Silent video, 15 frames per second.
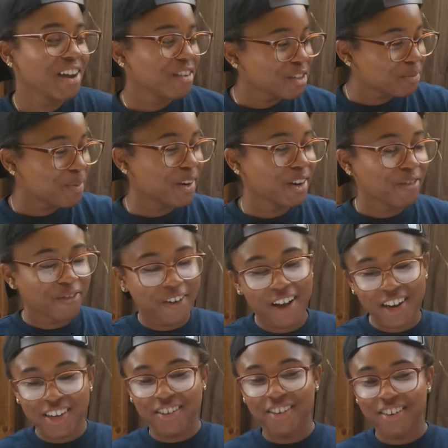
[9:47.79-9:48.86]
It was pretty
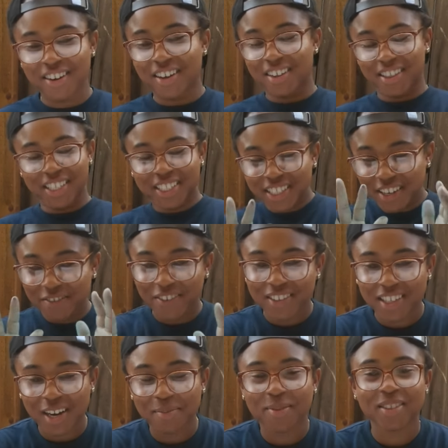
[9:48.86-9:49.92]
fun doing all this
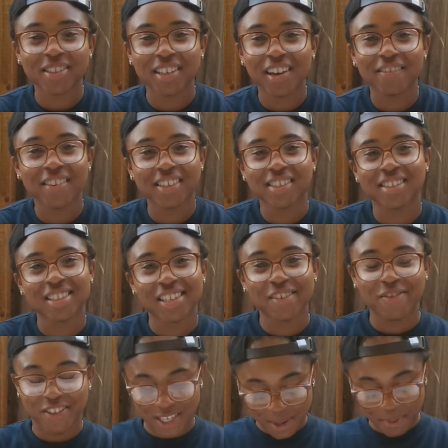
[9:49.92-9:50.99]
different type of stuff. This is a
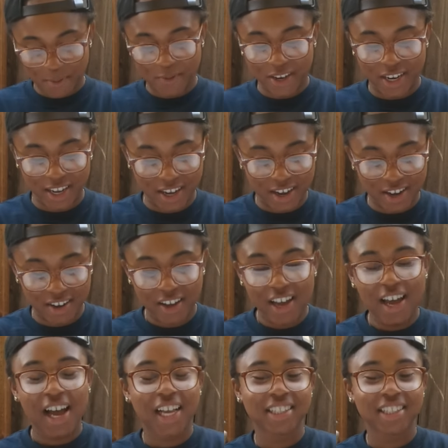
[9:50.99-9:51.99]
different type of video.